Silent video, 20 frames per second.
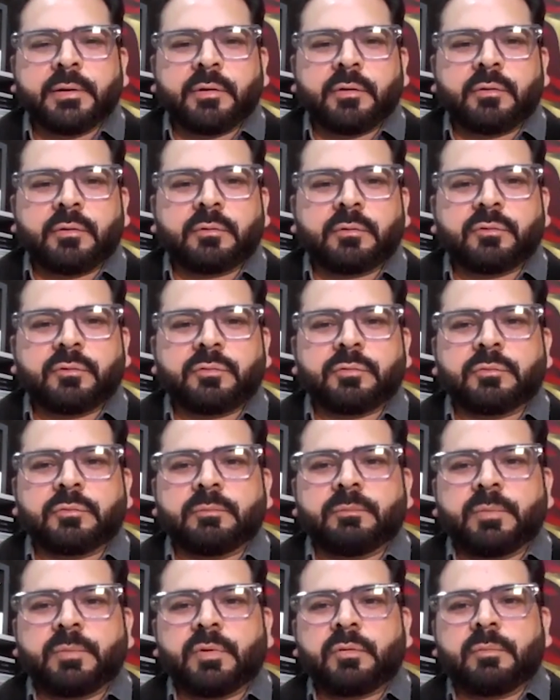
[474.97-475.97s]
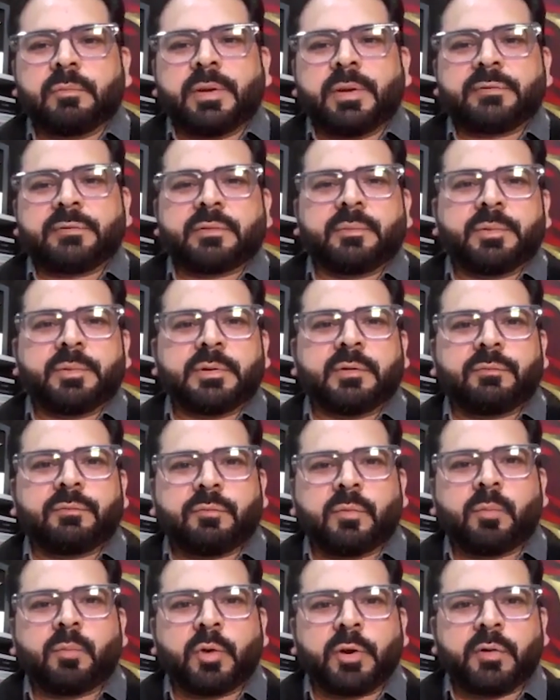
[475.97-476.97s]
to match up with the
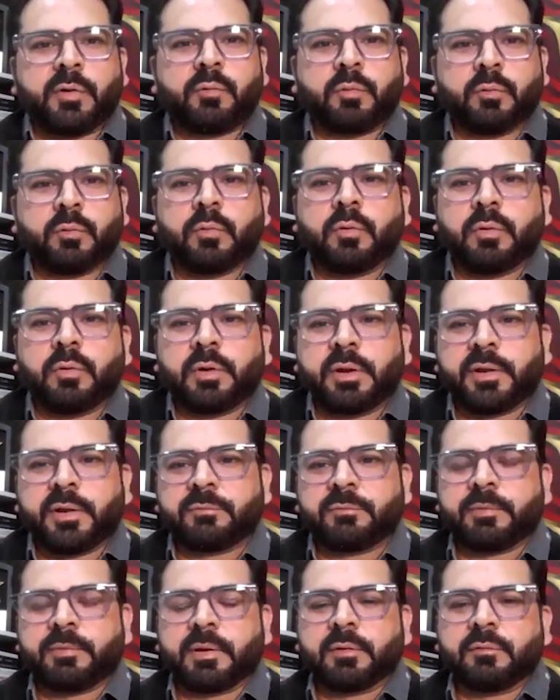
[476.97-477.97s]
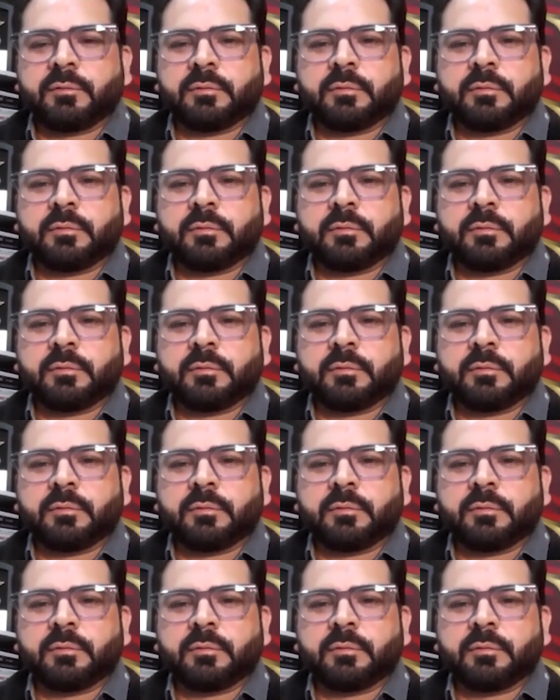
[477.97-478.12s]
4.2 as well.